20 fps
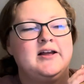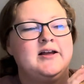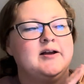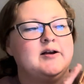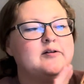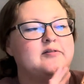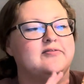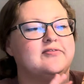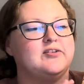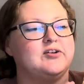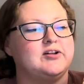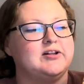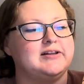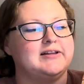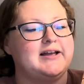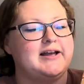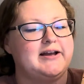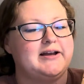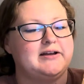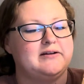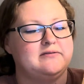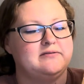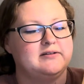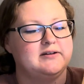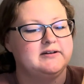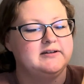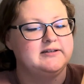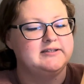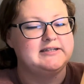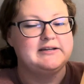full of
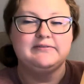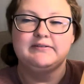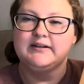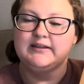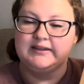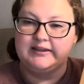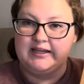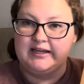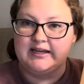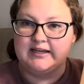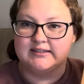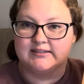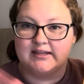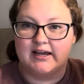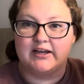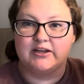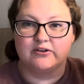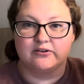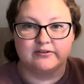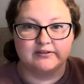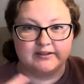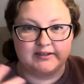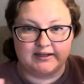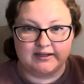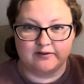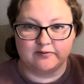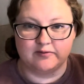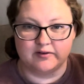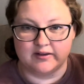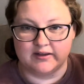different things that you'll
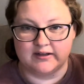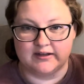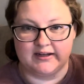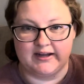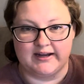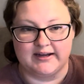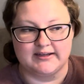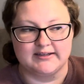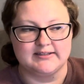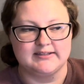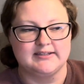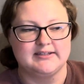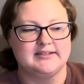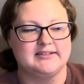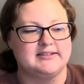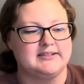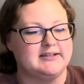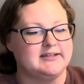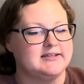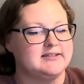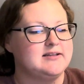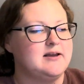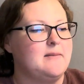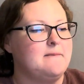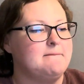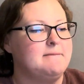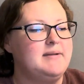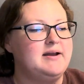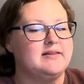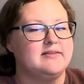need for the next 6
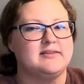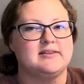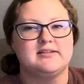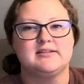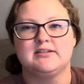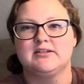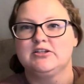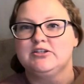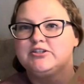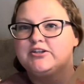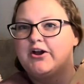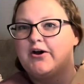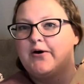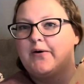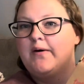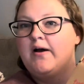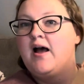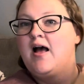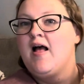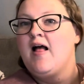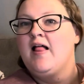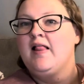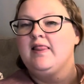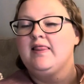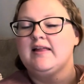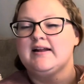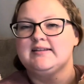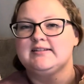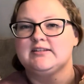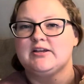months. So
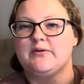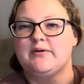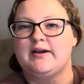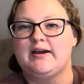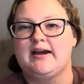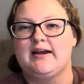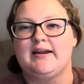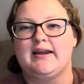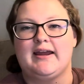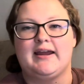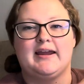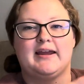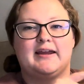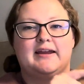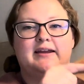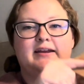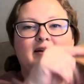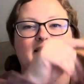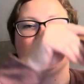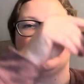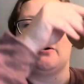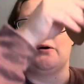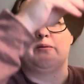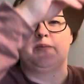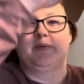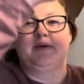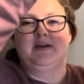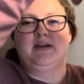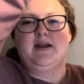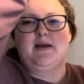let's go ahead and
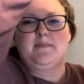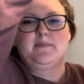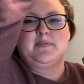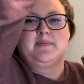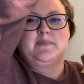open it up.